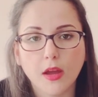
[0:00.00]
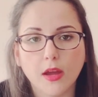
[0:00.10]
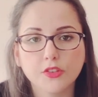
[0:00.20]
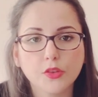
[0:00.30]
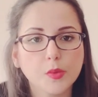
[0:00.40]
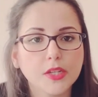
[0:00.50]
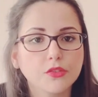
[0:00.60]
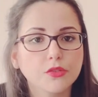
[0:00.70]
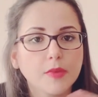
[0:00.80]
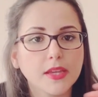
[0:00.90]
I just
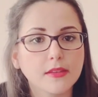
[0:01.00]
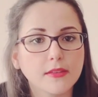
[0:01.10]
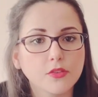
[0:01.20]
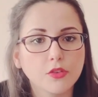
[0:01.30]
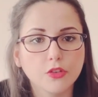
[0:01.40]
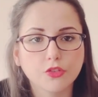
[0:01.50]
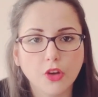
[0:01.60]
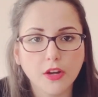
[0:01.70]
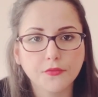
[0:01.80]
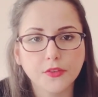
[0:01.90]
wanted to make this a
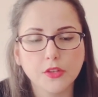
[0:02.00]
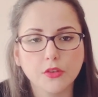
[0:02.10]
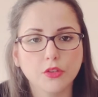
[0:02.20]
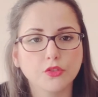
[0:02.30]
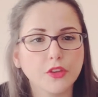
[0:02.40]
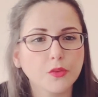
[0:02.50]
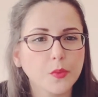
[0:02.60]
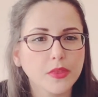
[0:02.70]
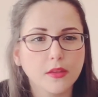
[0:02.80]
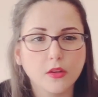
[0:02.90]
short video just
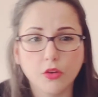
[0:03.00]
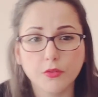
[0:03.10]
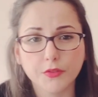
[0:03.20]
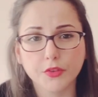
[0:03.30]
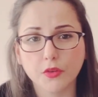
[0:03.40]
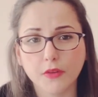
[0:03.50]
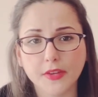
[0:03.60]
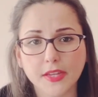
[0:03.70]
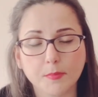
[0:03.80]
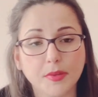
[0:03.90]
with an overview of
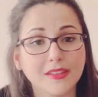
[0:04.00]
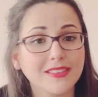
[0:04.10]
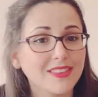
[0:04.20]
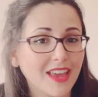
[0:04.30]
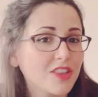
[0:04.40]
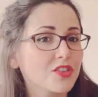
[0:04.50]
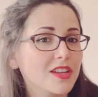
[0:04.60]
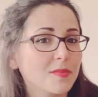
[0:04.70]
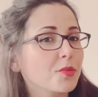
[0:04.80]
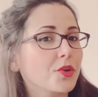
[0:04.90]
it, but it's
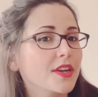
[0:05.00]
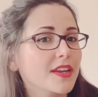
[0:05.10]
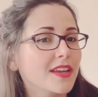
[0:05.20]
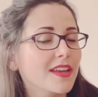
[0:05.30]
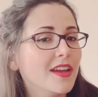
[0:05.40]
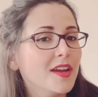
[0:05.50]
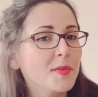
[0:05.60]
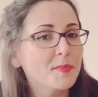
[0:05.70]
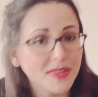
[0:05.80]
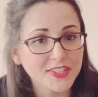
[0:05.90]
actually pretty
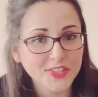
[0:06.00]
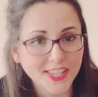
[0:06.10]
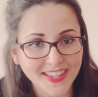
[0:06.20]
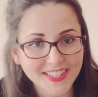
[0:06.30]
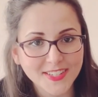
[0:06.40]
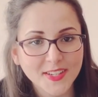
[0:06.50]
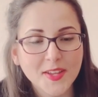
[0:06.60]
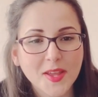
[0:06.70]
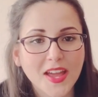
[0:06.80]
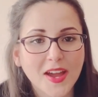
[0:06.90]
much it.
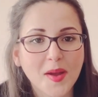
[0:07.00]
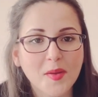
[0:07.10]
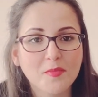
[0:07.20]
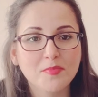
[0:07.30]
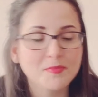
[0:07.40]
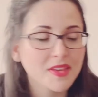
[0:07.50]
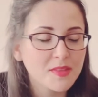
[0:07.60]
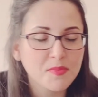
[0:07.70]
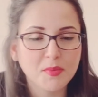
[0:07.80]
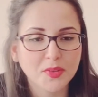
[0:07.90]
Uh, but
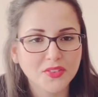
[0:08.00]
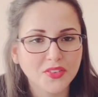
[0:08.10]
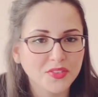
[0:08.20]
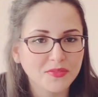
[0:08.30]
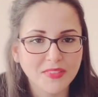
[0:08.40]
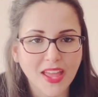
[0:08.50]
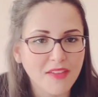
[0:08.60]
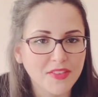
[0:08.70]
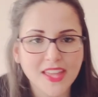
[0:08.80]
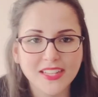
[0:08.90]
many people don't
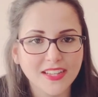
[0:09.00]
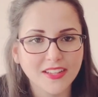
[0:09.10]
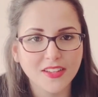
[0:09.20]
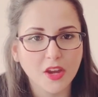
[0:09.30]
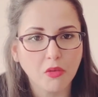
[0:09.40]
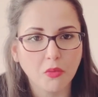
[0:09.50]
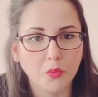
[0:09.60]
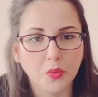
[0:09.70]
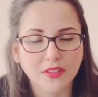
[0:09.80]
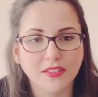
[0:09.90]
have any idea
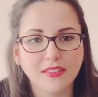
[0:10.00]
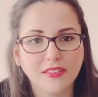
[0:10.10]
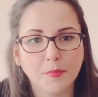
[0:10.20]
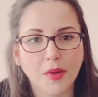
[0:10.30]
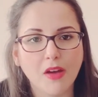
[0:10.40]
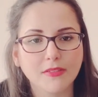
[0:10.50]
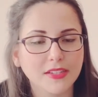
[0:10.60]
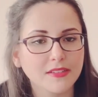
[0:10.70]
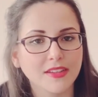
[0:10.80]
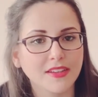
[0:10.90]
what this is about
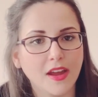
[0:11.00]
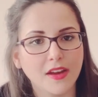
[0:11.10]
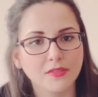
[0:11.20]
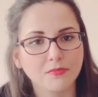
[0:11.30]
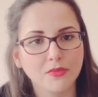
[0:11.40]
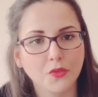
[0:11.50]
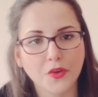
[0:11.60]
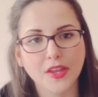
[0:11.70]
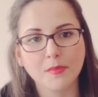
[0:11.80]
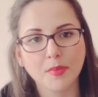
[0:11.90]
and they are
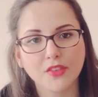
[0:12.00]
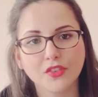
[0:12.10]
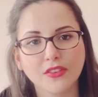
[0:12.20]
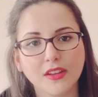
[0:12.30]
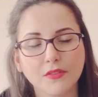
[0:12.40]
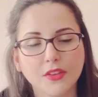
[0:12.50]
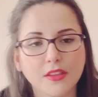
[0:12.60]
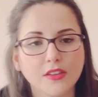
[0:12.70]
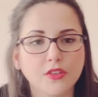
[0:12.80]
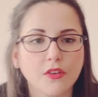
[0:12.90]
creating pages and
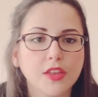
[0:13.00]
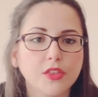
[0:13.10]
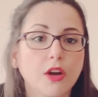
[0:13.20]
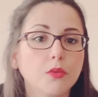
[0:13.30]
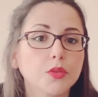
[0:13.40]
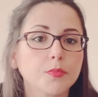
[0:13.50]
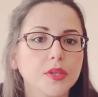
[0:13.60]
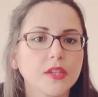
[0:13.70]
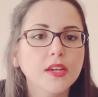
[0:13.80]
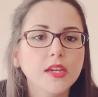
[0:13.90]
everything so I thought would
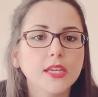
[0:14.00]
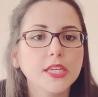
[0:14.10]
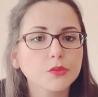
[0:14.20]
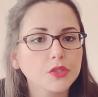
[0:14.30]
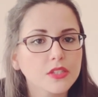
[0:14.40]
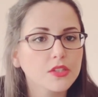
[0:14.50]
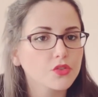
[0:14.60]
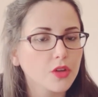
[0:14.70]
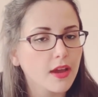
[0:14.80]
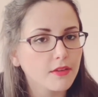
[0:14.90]
be interesting
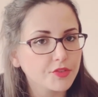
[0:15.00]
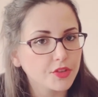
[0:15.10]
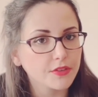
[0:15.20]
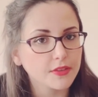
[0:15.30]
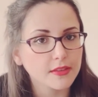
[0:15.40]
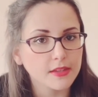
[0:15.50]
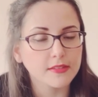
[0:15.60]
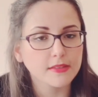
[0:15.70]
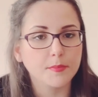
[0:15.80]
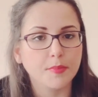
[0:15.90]
to have just at
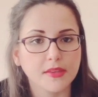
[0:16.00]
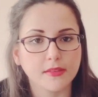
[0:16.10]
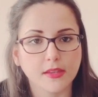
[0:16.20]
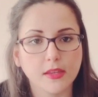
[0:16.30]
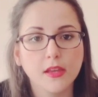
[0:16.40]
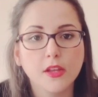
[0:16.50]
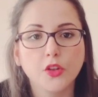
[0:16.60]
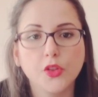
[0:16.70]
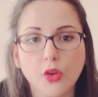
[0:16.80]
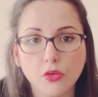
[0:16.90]
least the basic
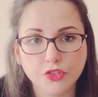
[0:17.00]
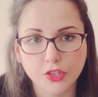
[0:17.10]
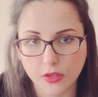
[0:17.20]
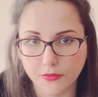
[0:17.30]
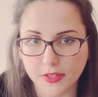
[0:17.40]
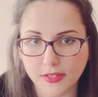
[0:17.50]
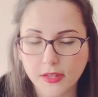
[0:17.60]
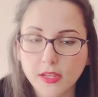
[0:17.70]
notion of it.